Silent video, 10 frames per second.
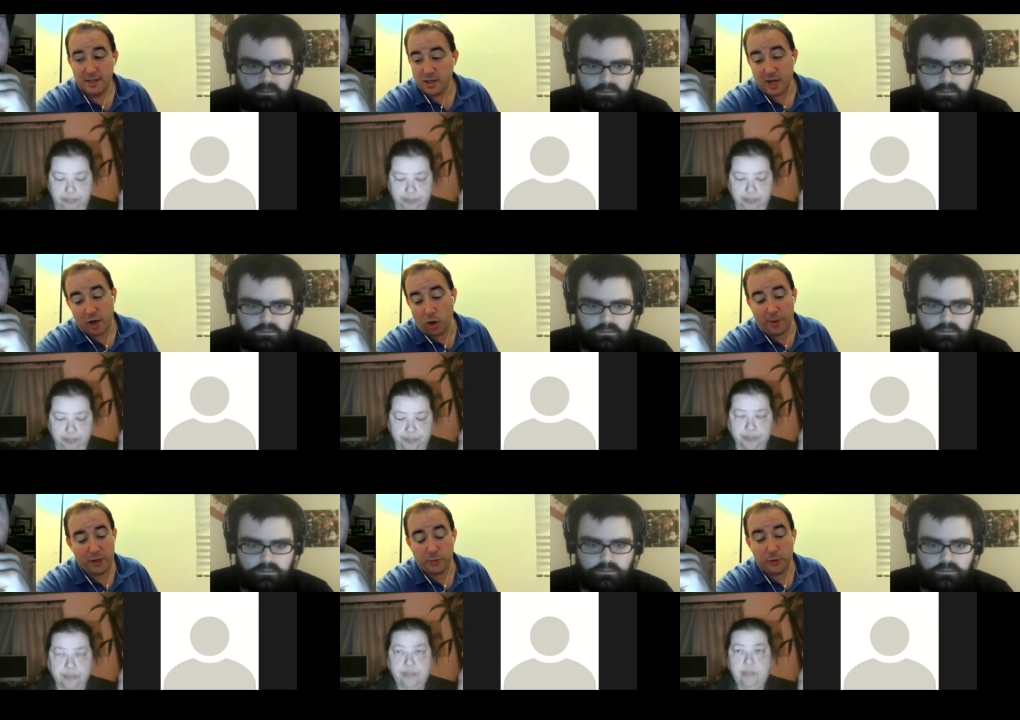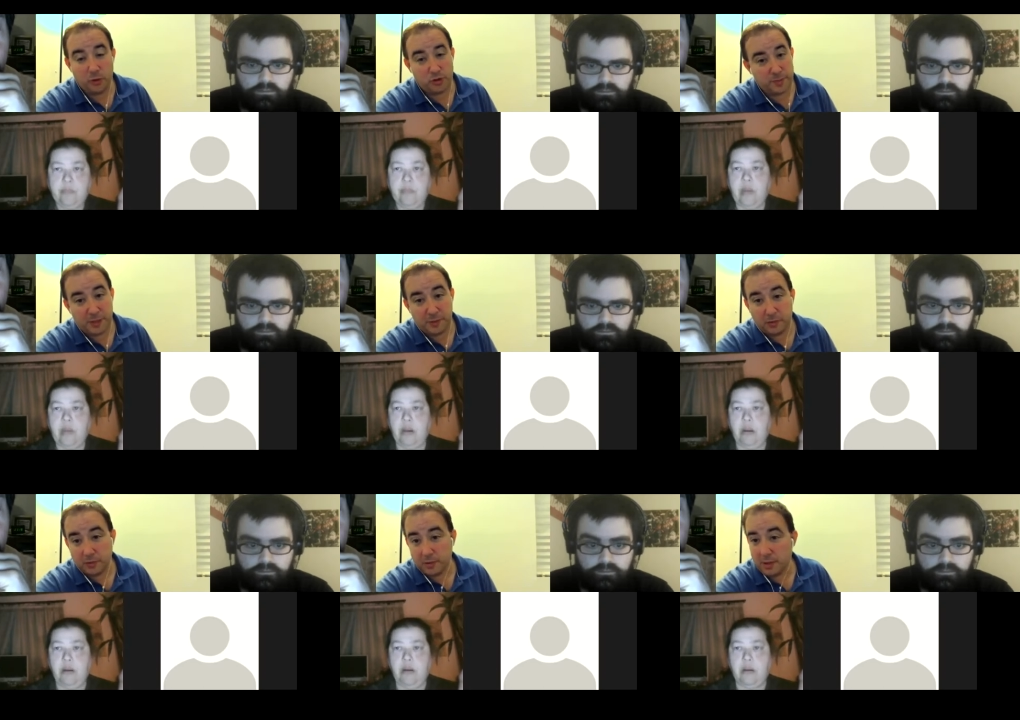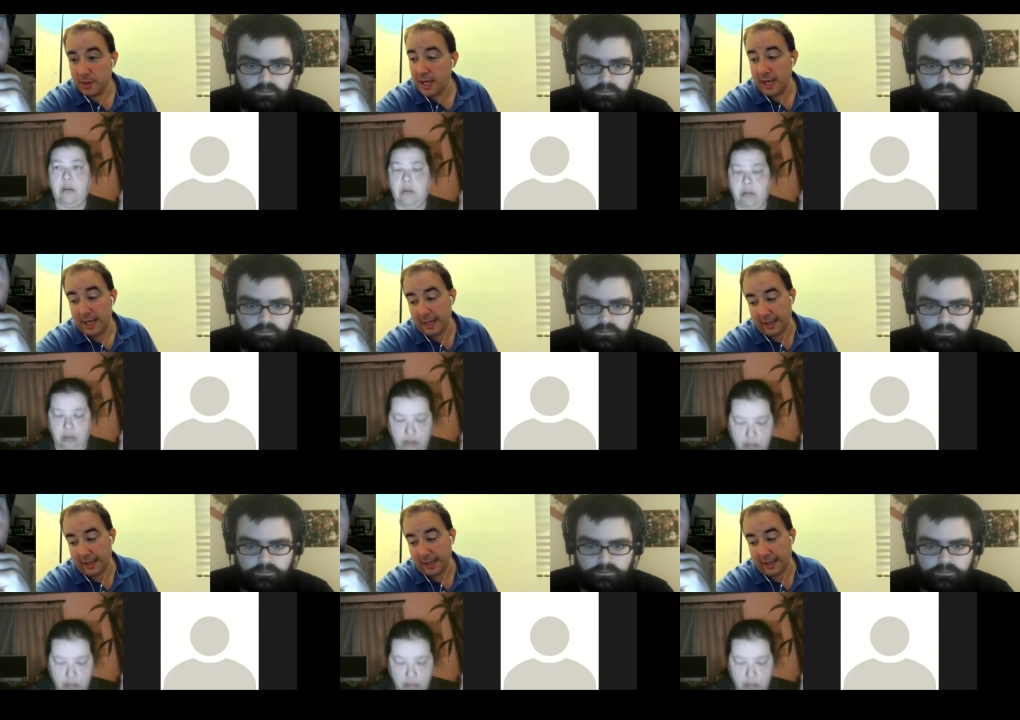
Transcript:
Speaker 1: So I don't know about New Mutants people. I